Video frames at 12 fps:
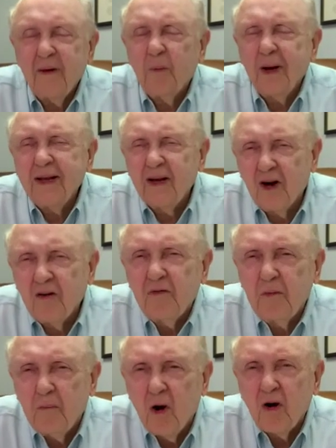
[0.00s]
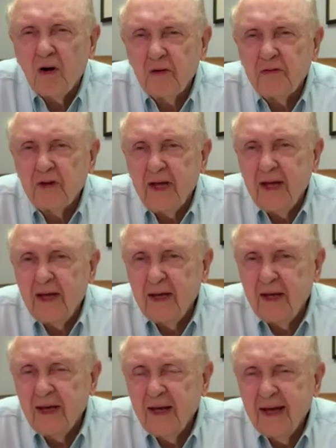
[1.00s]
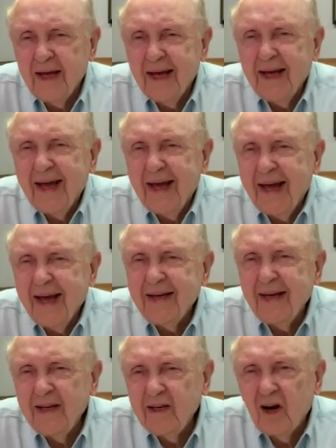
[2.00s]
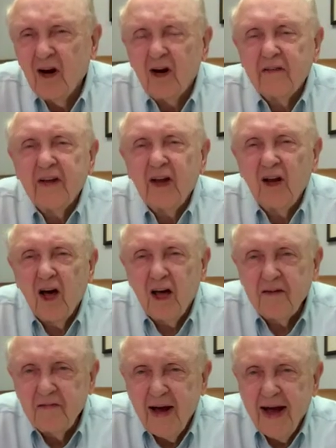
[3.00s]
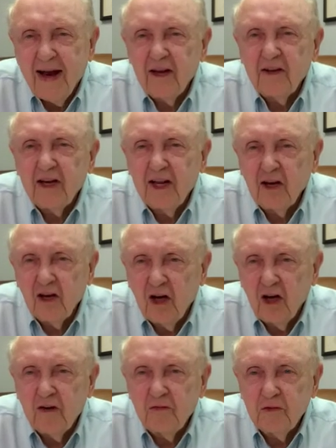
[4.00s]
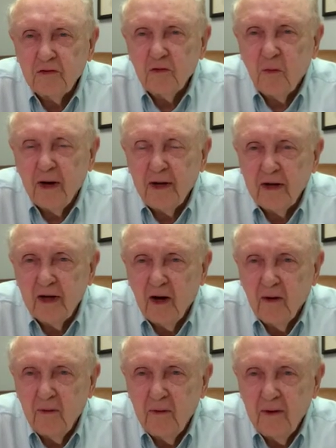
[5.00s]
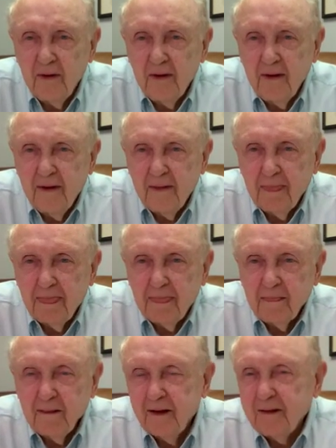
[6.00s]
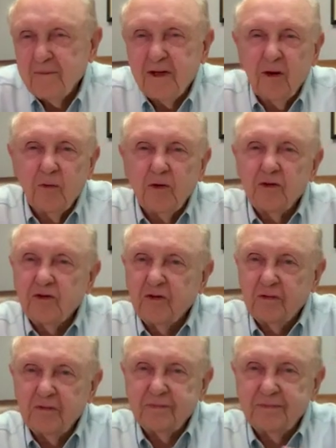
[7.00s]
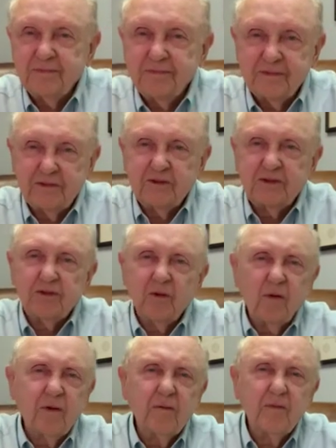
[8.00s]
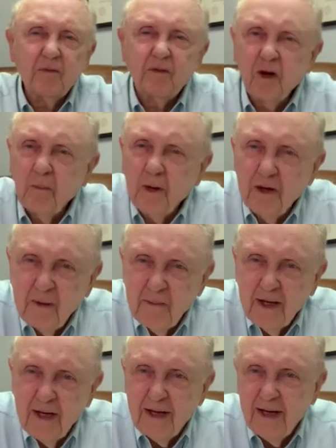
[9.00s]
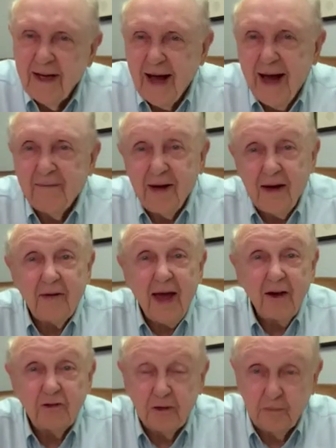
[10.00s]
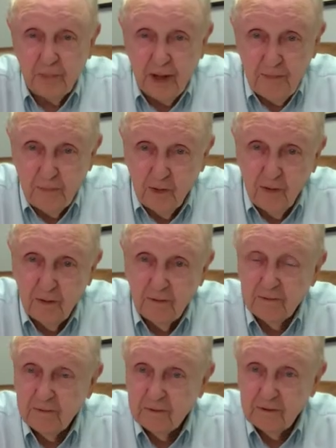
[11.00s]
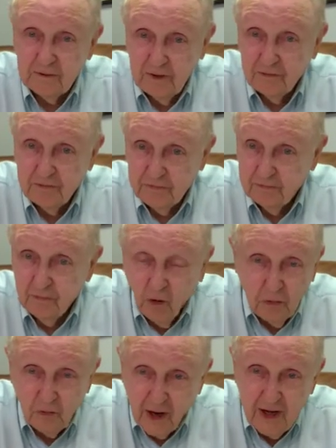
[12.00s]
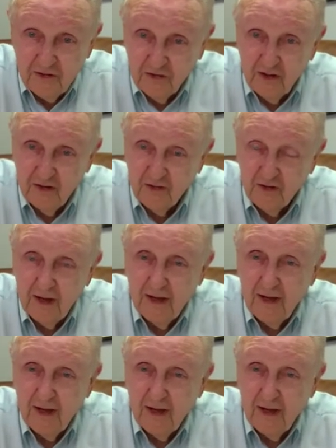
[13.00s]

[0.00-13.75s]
learned from Martin Luther King, and he learned that nonviolent and love was the way to go. Now, let me tell you what's sort of troubling to me today. I've had some people of both races